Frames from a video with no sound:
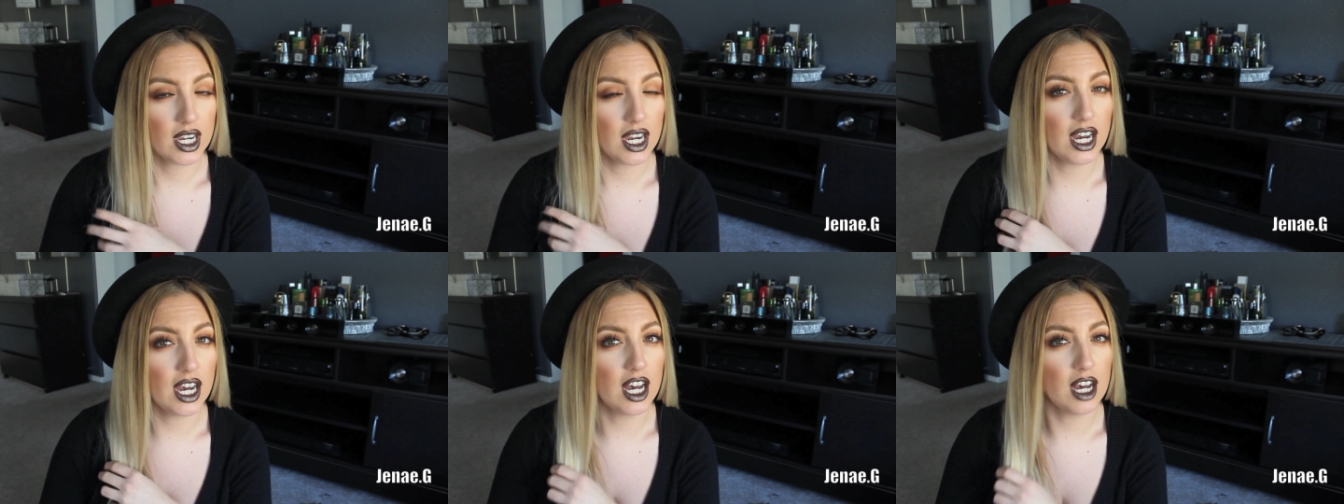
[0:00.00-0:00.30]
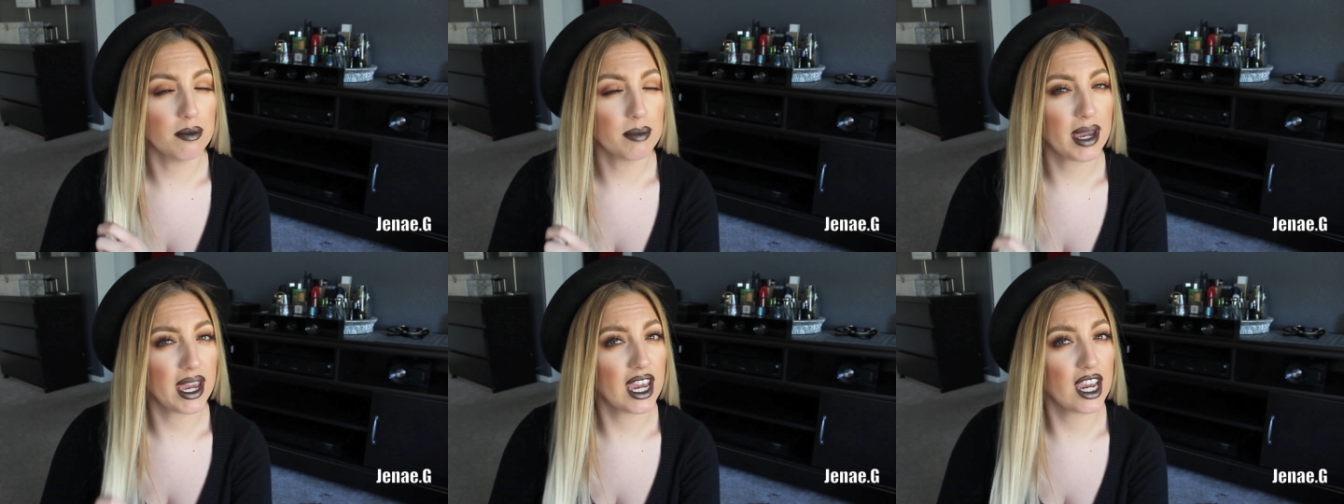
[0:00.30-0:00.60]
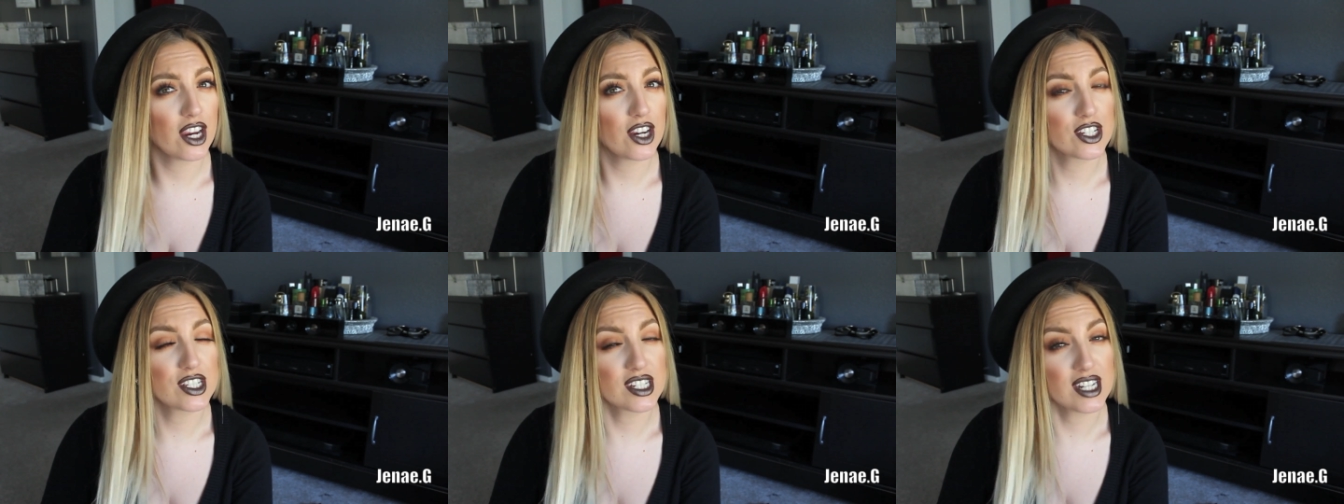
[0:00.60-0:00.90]
uh, my
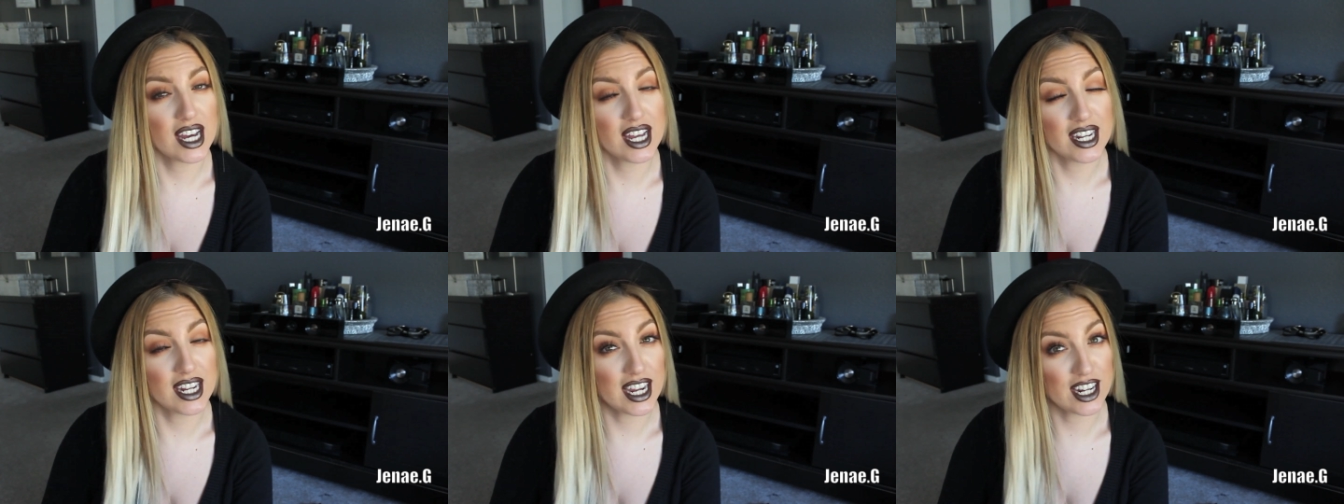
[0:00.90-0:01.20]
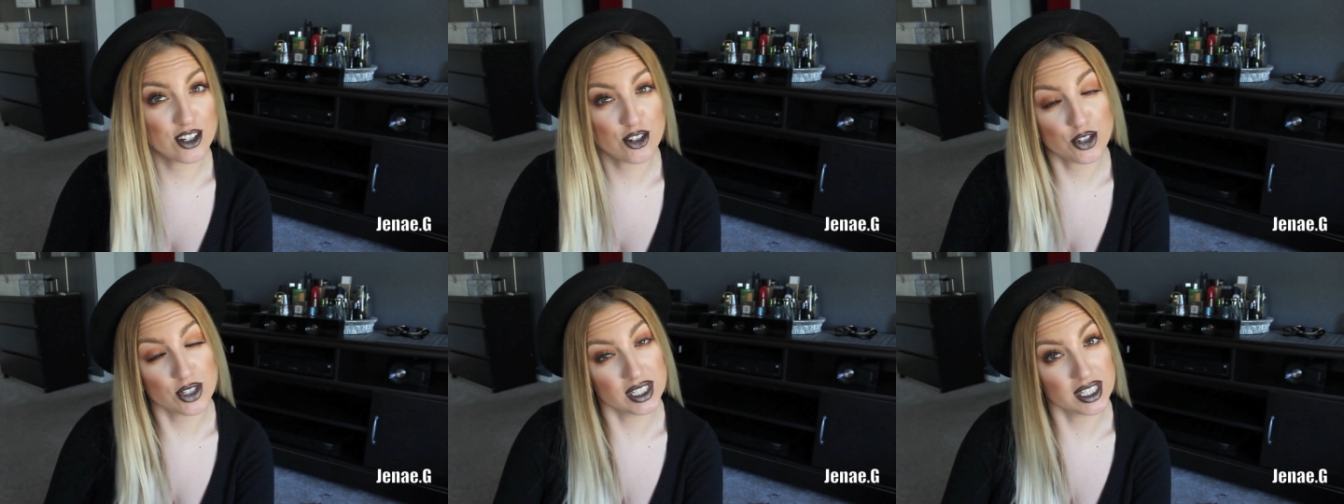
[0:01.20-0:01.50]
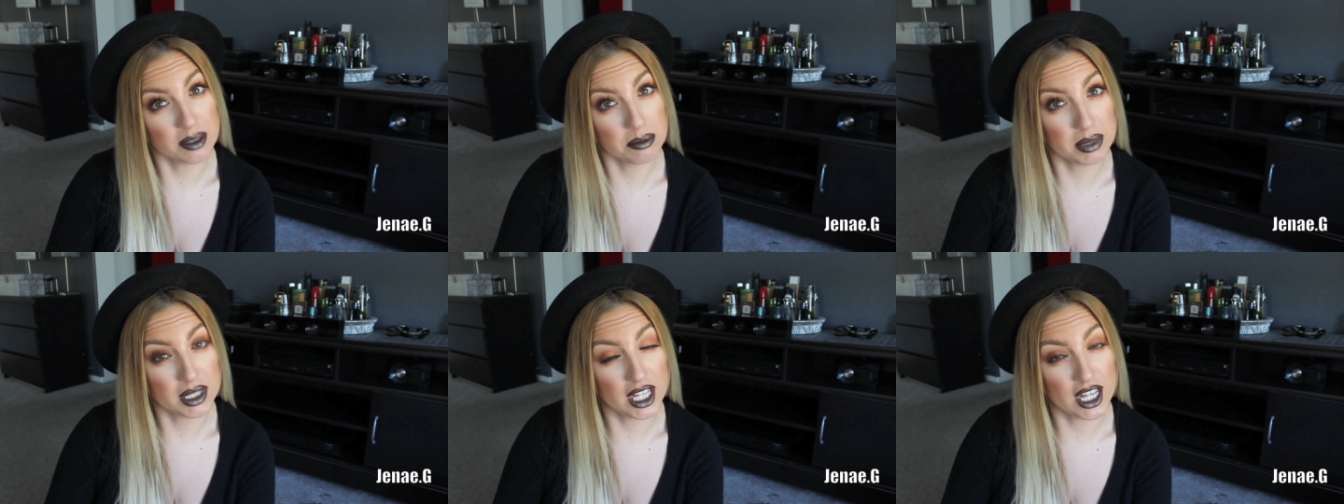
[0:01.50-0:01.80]
hair is not
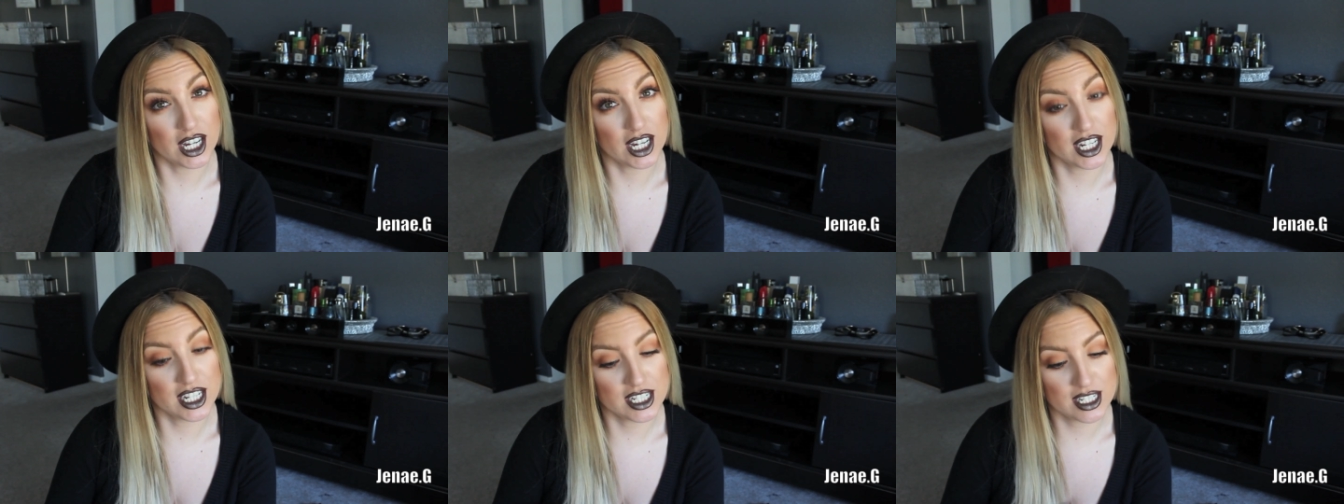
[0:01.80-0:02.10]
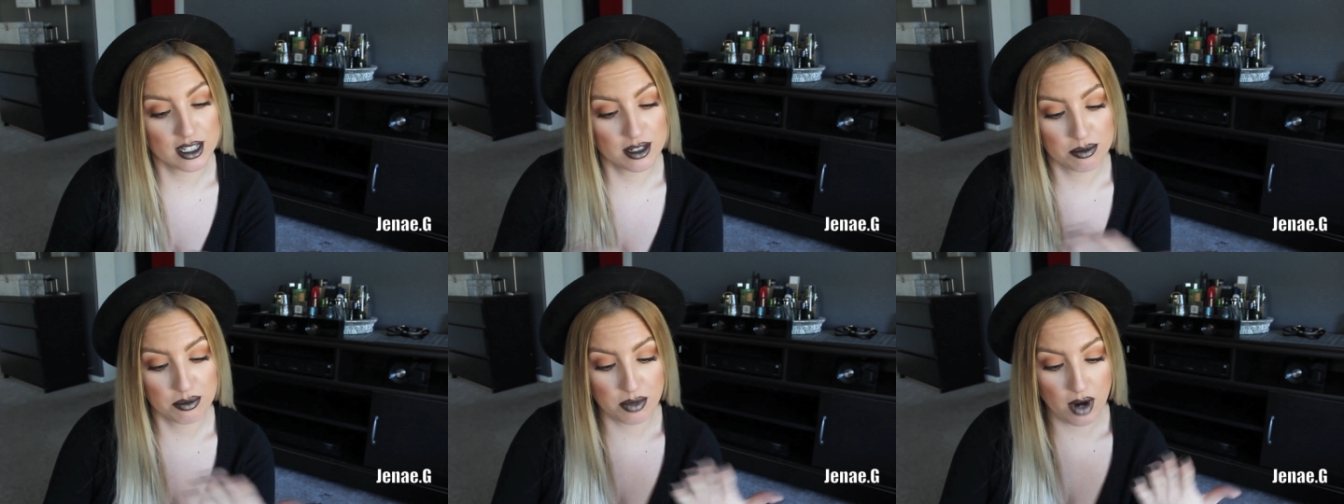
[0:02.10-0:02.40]
naturally blonde.